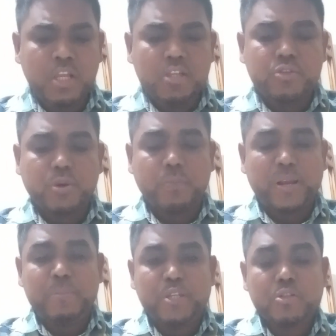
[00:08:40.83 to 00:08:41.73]
So
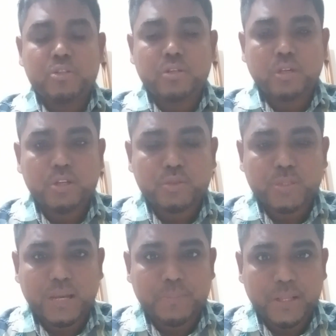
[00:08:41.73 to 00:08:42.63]
permission to
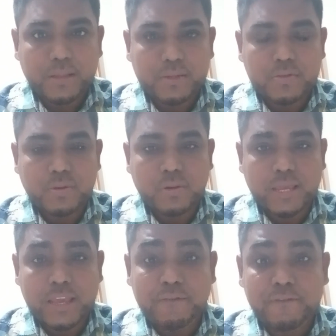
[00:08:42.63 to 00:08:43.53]
the appeal. So
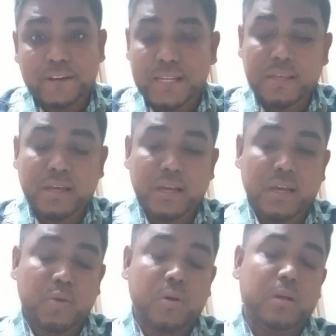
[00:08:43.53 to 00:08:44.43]
every
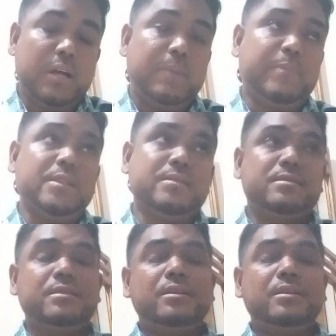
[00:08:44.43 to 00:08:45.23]
appeals